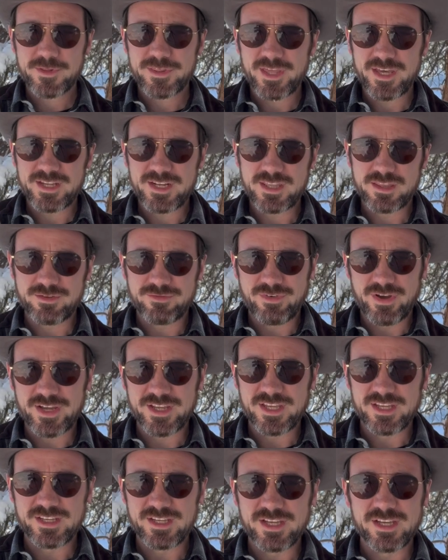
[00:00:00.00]
that in the
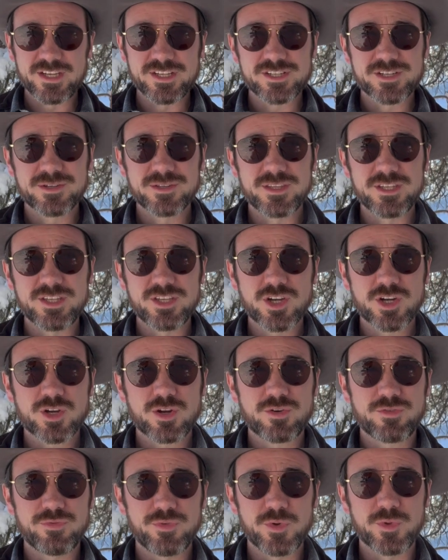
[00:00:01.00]
Viking Age, the
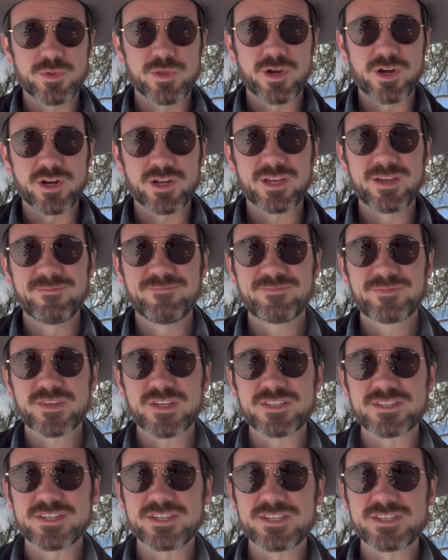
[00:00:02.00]
Younger Futhark
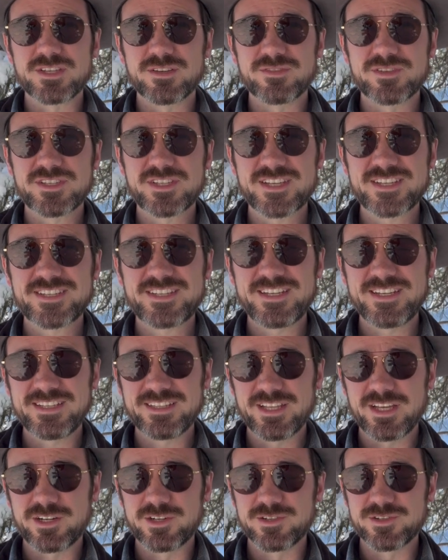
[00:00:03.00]
consists of
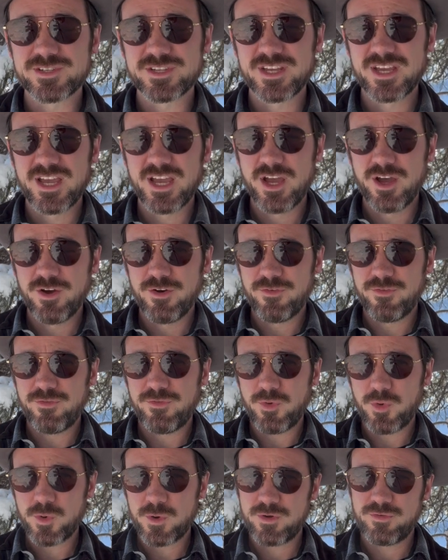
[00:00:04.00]
sixteen letters,
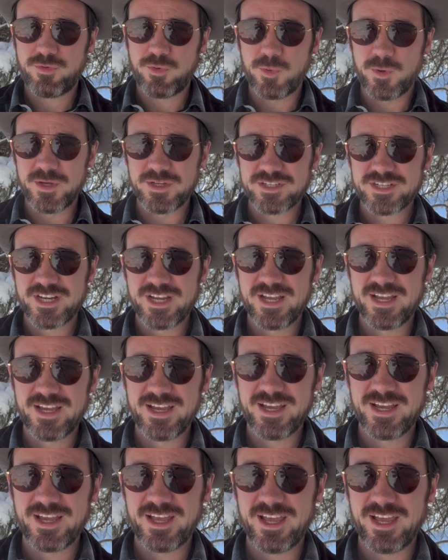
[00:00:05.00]
four of which
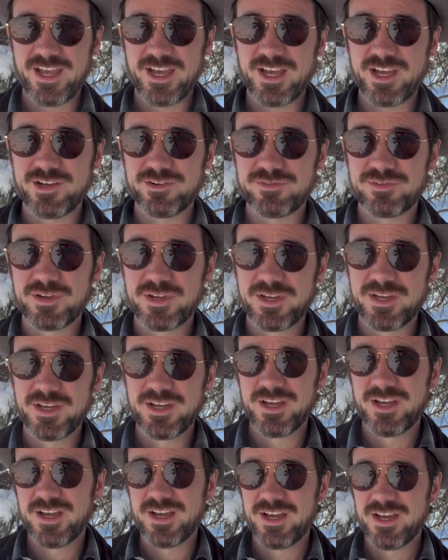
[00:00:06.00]
have
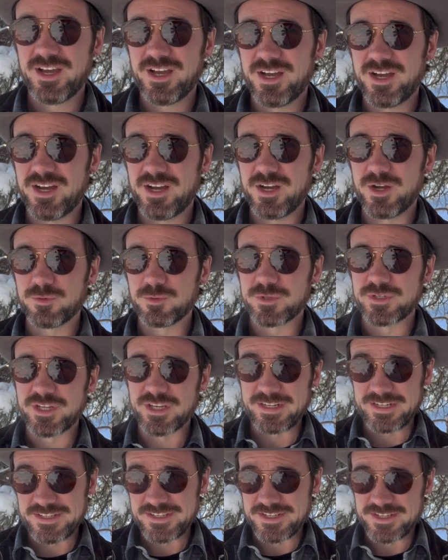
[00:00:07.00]
uh,
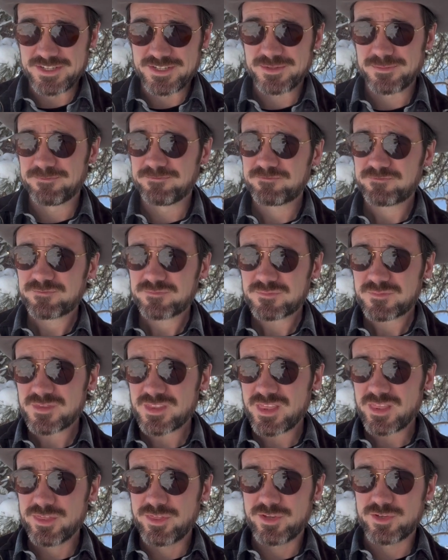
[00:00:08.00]
redundancies.
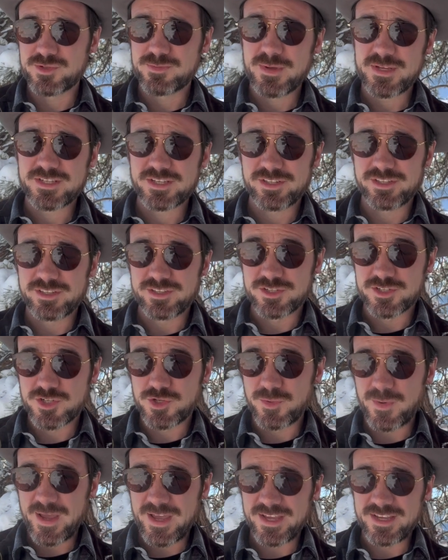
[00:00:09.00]
There's basically, there's
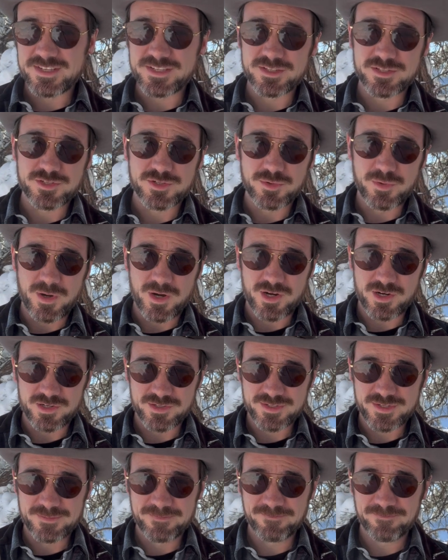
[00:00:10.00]
two A's and there's two
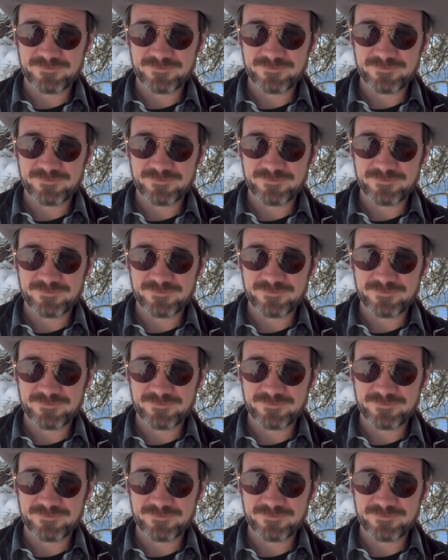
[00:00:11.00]
R's.